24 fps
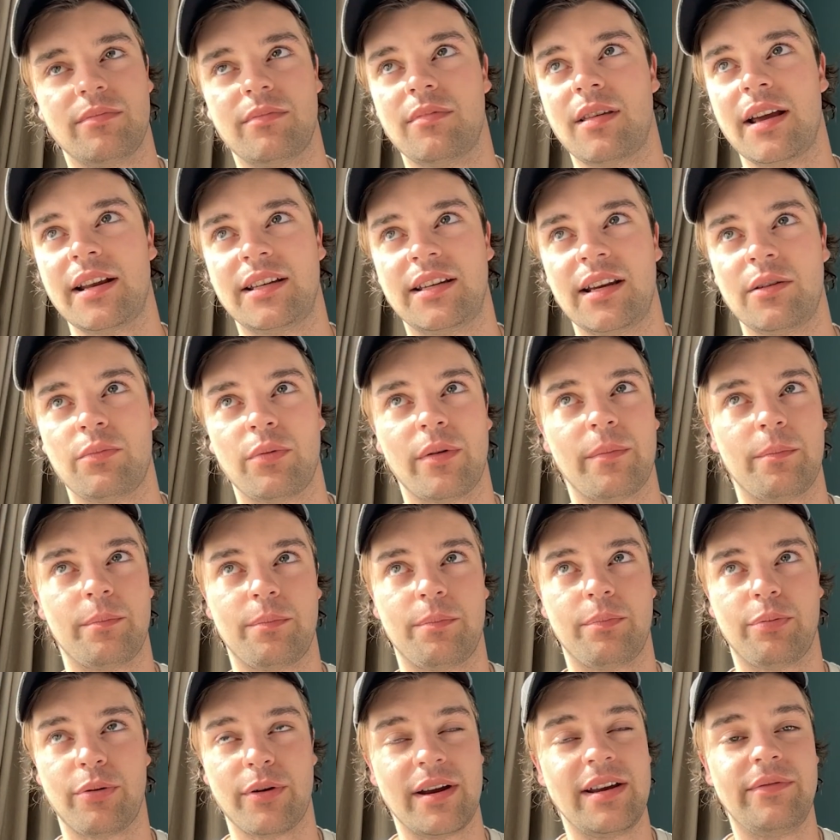
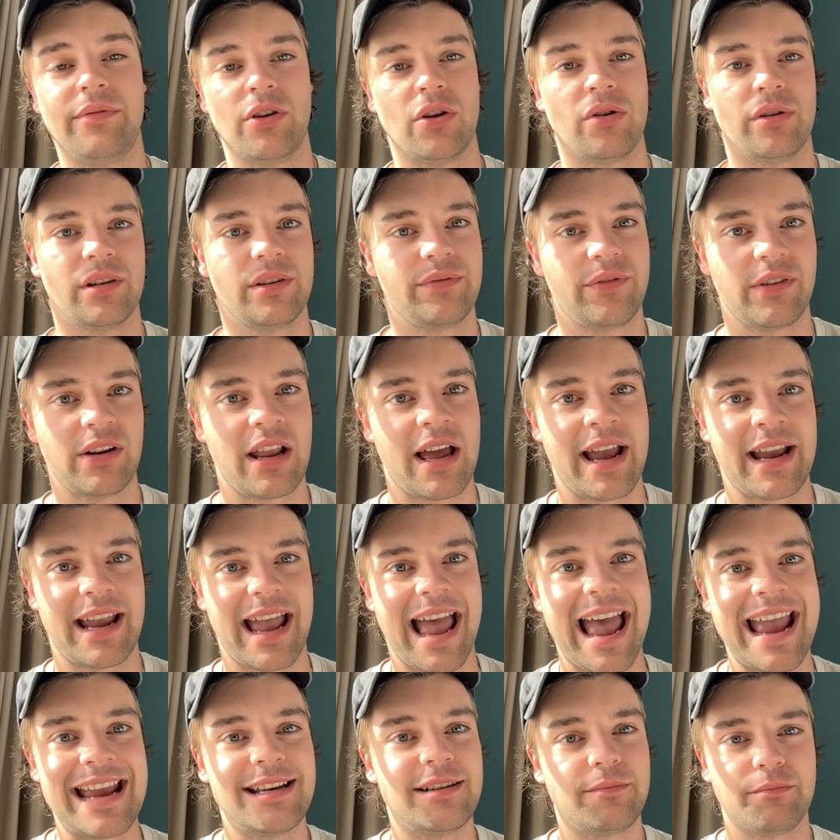previews for
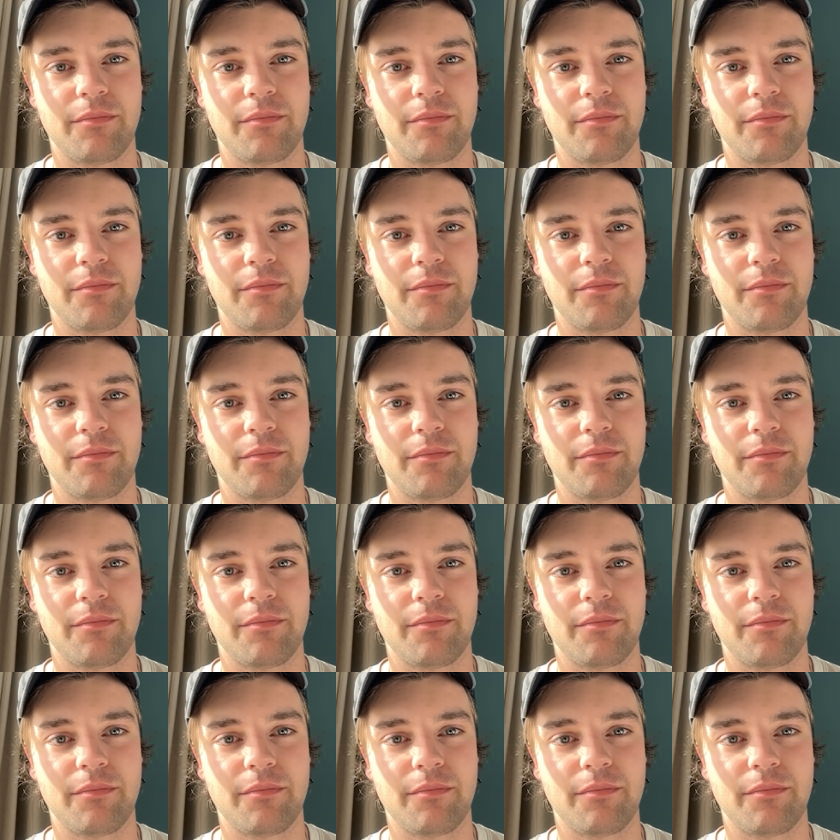like 8